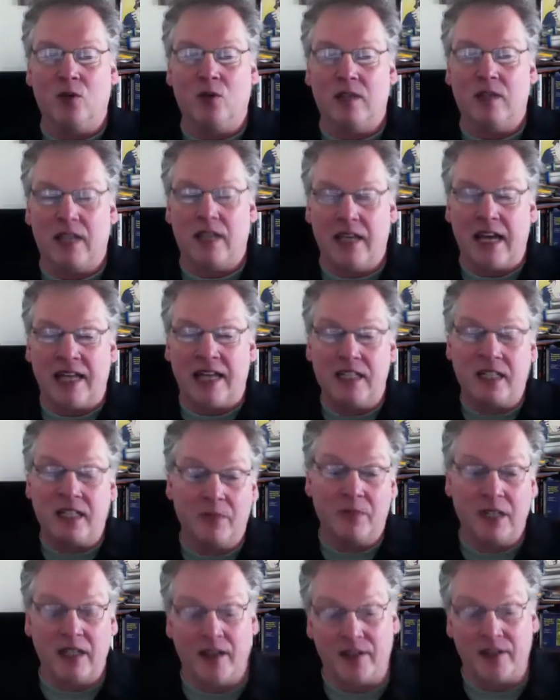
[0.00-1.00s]
they had to come
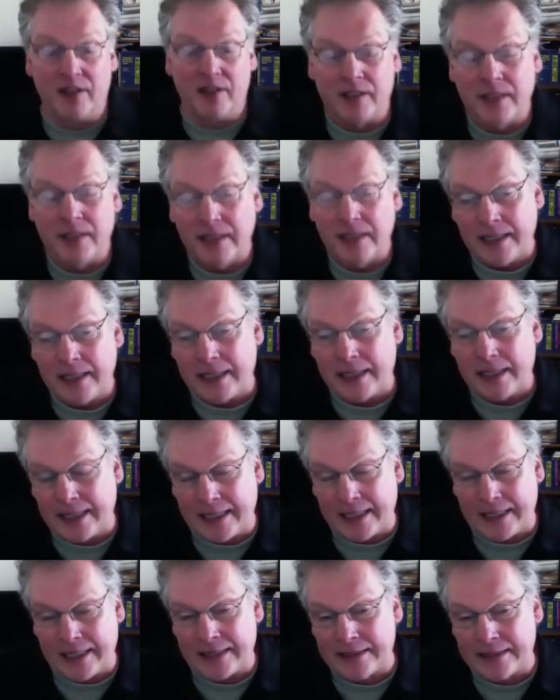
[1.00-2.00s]
together.
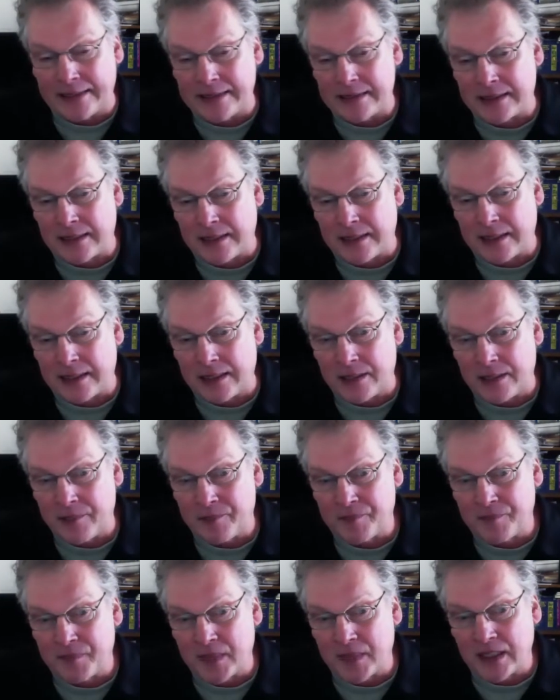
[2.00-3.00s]
And
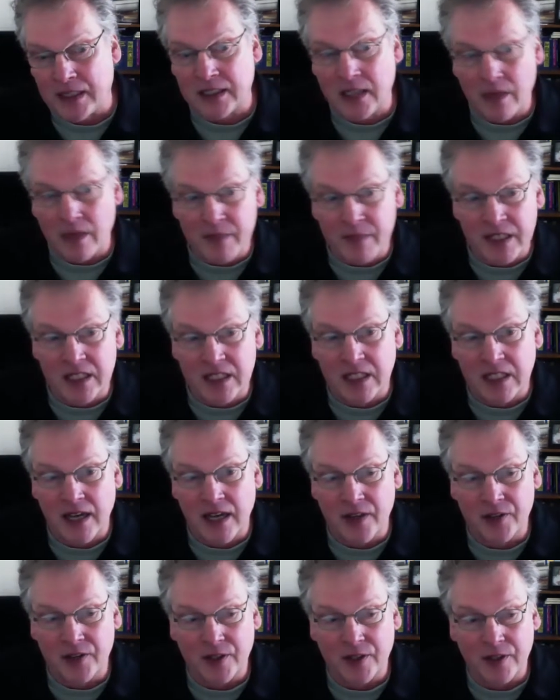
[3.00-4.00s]
in coming
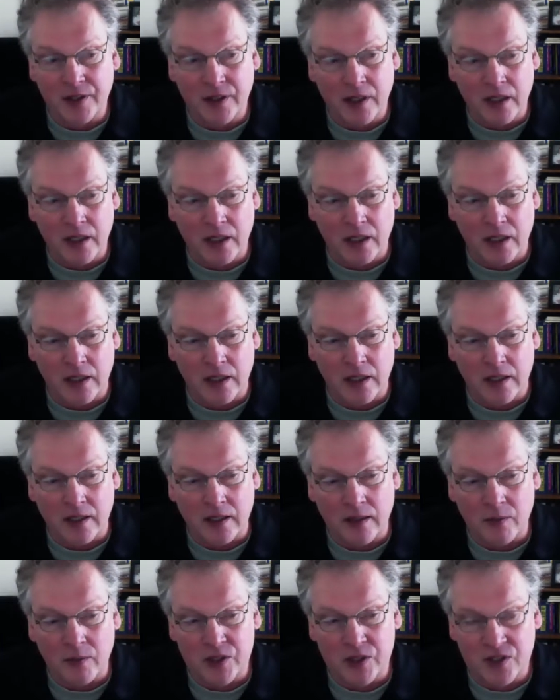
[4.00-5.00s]
together,
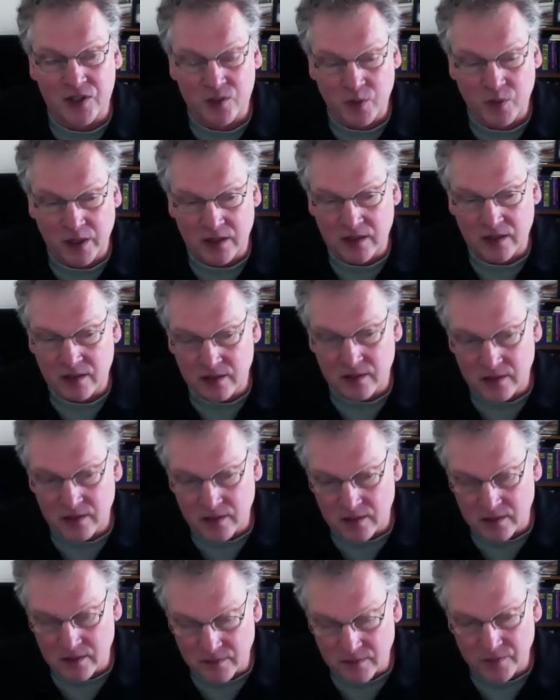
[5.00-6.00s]
which is what
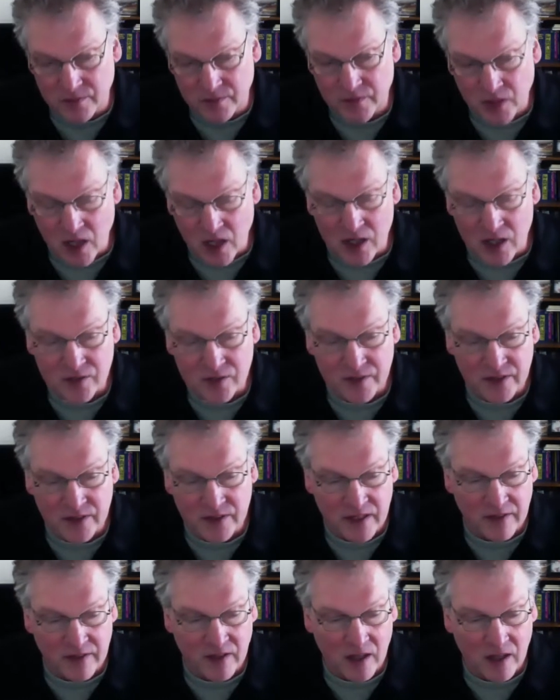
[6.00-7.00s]
the philosophy of
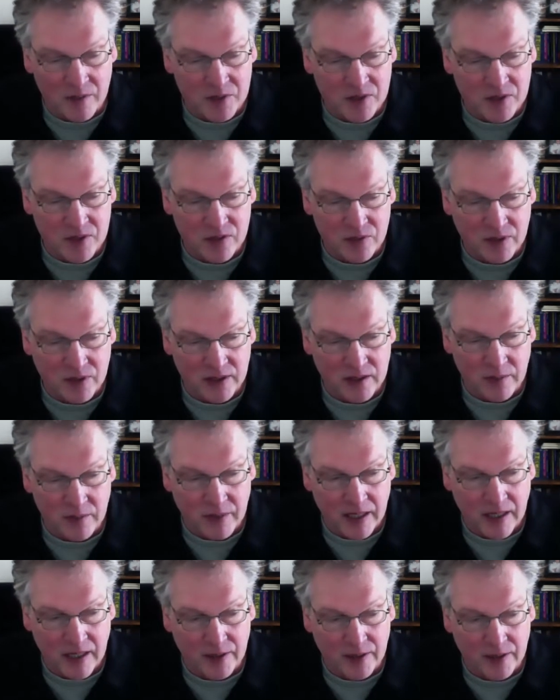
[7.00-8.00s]
DevOps is really
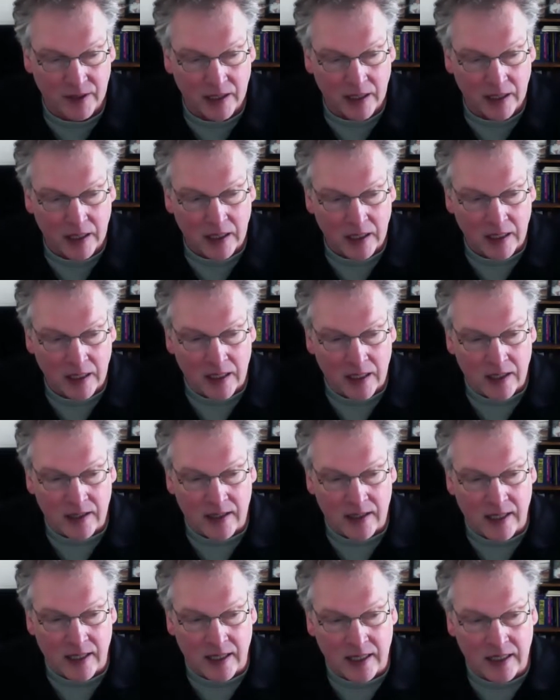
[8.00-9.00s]
about,
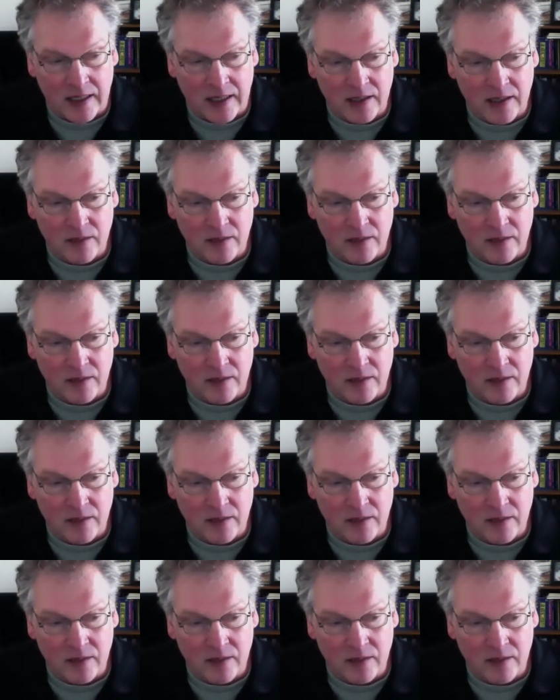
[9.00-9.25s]
they